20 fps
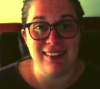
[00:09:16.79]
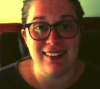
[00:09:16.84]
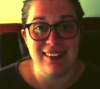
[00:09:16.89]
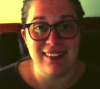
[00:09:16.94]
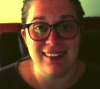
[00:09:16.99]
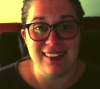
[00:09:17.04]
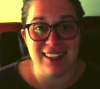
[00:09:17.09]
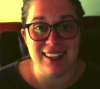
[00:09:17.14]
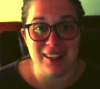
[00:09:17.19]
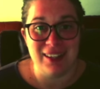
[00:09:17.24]

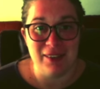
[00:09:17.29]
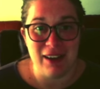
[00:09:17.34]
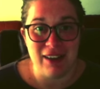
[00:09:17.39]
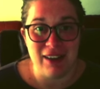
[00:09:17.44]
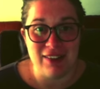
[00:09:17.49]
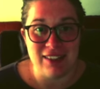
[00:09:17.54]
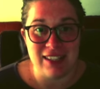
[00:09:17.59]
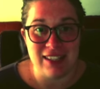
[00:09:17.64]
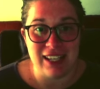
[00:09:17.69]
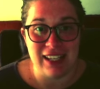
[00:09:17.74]
that you have
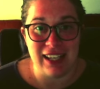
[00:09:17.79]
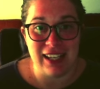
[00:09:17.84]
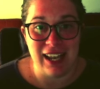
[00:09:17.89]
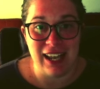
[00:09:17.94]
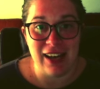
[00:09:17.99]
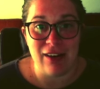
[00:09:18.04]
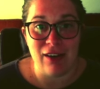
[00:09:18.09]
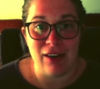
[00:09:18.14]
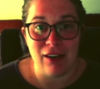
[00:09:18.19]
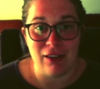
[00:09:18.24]
to take
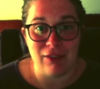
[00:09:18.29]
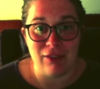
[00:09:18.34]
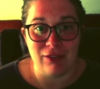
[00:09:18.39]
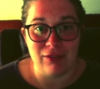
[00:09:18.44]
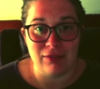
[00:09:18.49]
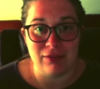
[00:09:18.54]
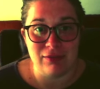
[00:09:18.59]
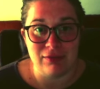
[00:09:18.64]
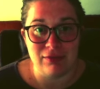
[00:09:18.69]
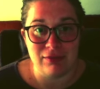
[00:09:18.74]
care of.
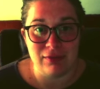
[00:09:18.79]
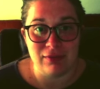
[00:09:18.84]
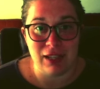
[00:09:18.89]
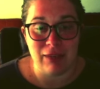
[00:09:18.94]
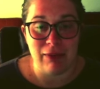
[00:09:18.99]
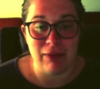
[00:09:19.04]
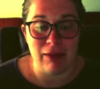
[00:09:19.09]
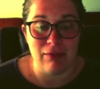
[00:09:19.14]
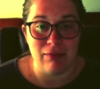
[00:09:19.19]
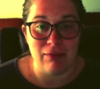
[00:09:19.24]
I
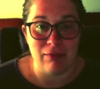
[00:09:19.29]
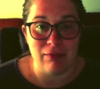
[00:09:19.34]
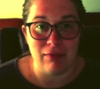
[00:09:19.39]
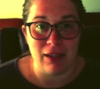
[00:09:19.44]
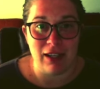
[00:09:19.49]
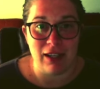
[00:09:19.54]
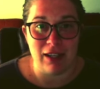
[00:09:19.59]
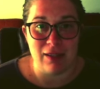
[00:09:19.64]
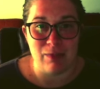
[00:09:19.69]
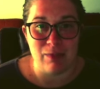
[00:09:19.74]
mean,
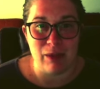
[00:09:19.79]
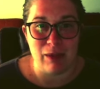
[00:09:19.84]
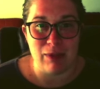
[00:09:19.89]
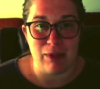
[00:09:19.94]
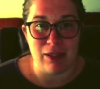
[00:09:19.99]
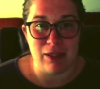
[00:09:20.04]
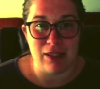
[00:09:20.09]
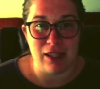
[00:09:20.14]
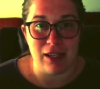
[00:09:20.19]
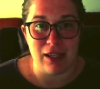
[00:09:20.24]
I guess
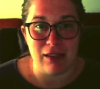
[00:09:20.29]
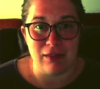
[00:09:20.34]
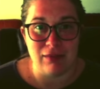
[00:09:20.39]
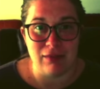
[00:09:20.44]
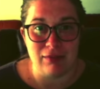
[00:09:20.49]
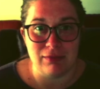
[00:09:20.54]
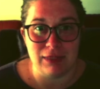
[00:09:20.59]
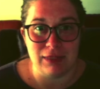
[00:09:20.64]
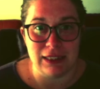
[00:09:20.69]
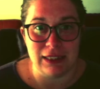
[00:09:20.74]
babies count,
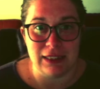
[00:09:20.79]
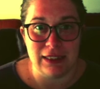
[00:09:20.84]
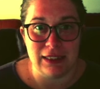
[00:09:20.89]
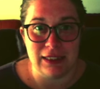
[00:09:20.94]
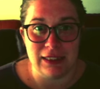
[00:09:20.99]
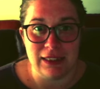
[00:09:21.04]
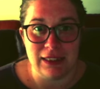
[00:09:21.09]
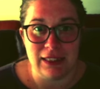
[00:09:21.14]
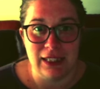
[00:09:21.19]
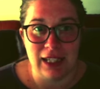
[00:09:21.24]
but
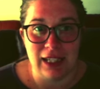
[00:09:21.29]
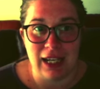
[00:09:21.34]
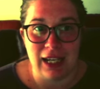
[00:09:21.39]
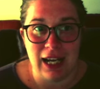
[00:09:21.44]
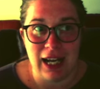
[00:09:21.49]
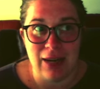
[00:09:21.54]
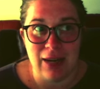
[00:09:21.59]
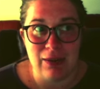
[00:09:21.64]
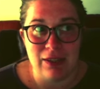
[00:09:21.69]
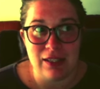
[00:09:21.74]

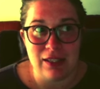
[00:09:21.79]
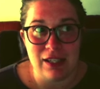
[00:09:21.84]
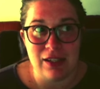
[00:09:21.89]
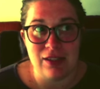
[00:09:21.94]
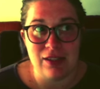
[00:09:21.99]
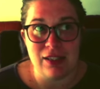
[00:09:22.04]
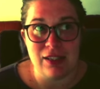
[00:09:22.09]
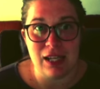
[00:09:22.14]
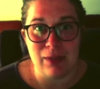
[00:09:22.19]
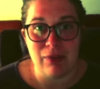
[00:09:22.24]
I would say
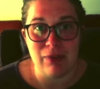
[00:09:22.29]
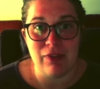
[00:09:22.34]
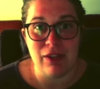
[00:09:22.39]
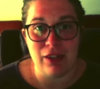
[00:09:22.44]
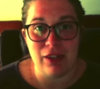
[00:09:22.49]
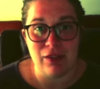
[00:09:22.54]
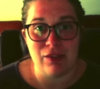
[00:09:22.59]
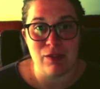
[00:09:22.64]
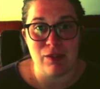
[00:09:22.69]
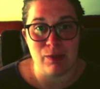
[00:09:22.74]
on top of all
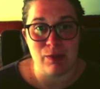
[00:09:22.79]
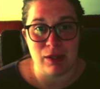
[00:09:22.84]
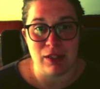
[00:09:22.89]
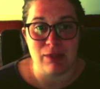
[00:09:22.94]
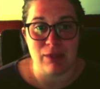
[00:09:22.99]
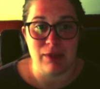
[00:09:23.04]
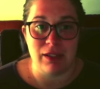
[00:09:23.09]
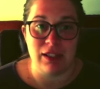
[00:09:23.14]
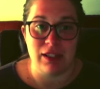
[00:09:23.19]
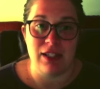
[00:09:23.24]
the
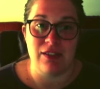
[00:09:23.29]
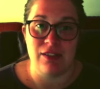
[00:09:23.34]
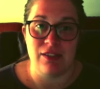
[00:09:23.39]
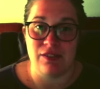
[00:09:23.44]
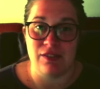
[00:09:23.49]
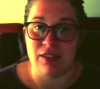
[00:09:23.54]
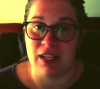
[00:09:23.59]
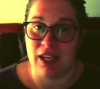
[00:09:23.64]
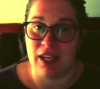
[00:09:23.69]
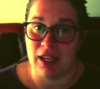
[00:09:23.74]
responsibilities of
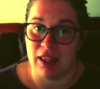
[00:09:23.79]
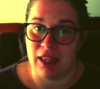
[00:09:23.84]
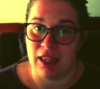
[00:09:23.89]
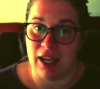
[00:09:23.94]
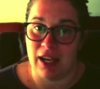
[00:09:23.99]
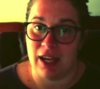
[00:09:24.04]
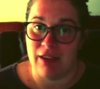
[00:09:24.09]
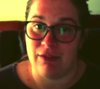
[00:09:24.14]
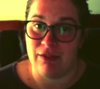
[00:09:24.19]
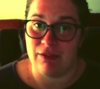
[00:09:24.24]
staying
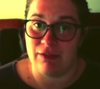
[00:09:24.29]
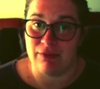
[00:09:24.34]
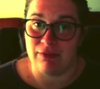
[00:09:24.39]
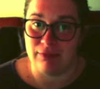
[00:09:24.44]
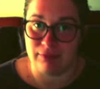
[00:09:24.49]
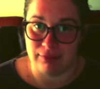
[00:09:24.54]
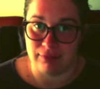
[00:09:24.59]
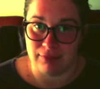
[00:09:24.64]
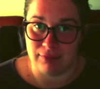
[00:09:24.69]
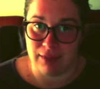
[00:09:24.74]
alive,
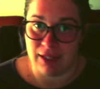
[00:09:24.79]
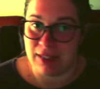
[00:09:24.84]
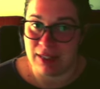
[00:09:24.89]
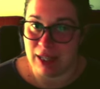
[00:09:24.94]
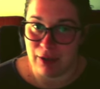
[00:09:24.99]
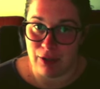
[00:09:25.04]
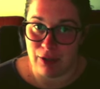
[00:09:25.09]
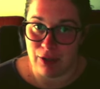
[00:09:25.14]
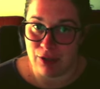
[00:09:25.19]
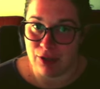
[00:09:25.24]
a
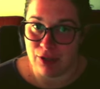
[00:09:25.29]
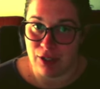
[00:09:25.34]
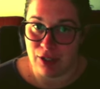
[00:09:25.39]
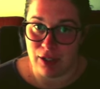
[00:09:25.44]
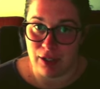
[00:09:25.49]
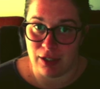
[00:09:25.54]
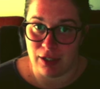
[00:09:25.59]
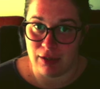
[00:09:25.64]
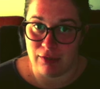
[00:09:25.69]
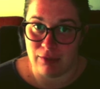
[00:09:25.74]
sourdough
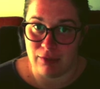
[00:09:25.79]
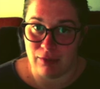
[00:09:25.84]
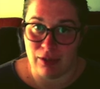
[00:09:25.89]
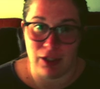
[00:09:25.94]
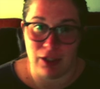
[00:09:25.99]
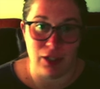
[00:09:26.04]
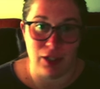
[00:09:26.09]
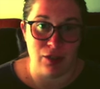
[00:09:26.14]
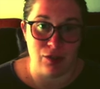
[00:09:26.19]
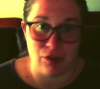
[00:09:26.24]
starter with a
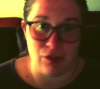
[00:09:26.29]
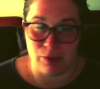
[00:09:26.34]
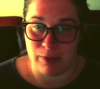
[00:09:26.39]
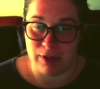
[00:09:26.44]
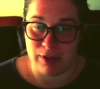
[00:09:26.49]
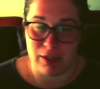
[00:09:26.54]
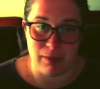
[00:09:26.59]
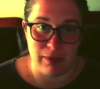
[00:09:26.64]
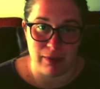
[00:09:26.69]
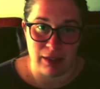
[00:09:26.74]
huge
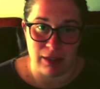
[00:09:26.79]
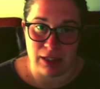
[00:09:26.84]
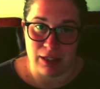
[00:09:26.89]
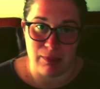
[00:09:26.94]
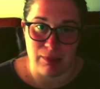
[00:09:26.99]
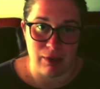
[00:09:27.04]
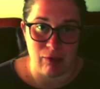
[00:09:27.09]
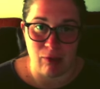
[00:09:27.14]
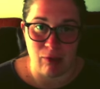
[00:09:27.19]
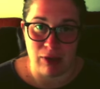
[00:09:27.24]
responsibility is
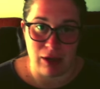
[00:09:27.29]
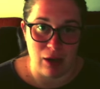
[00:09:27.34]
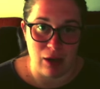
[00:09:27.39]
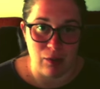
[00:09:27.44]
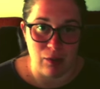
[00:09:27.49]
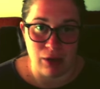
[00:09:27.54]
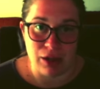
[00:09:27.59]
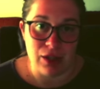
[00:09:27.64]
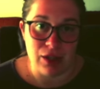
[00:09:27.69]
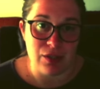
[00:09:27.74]
probably not
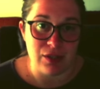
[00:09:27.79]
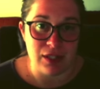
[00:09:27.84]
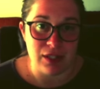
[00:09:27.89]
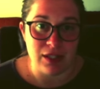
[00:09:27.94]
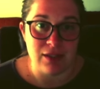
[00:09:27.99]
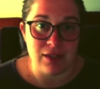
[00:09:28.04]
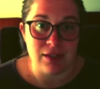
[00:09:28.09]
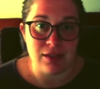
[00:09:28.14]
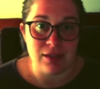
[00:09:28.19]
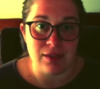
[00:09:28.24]
one of those
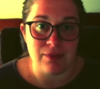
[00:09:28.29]
things.